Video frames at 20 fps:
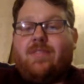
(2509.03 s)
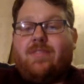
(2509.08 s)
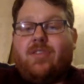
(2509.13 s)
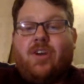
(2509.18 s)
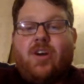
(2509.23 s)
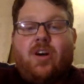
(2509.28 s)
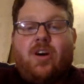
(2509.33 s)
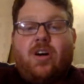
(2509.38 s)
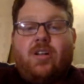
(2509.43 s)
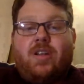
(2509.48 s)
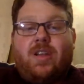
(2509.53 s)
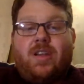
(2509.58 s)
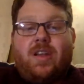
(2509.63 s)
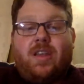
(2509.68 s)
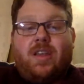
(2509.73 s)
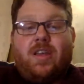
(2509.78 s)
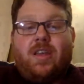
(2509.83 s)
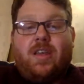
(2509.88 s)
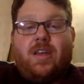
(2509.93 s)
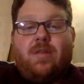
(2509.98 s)
gardening
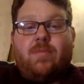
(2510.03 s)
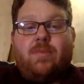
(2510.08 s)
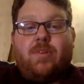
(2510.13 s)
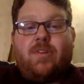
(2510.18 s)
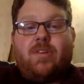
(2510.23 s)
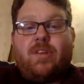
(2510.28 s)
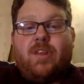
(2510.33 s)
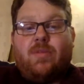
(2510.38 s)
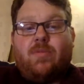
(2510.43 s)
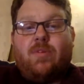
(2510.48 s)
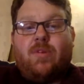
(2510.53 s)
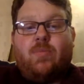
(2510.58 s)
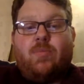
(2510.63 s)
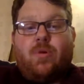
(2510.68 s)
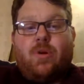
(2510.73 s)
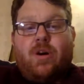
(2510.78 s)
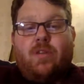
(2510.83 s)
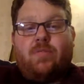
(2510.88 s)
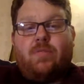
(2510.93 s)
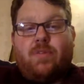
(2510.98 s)
in there because I didn't want to
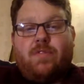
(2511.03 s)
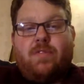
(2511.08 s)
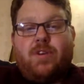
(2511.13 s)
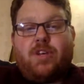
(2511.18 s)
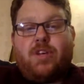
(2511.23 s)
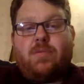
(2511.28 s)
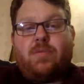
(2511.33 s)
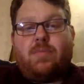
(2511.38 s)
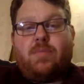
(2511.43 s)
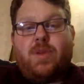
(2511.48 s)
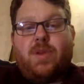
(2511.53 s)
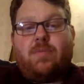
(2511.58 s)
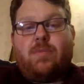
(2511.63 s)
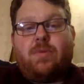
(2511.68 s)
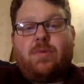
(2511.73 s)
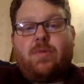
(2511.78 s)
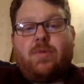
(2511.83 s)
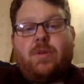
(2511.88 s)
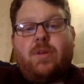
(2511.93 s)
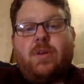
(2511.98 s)
put off my fishing
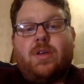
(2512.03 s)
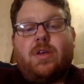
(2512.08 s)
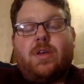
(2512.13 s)
people.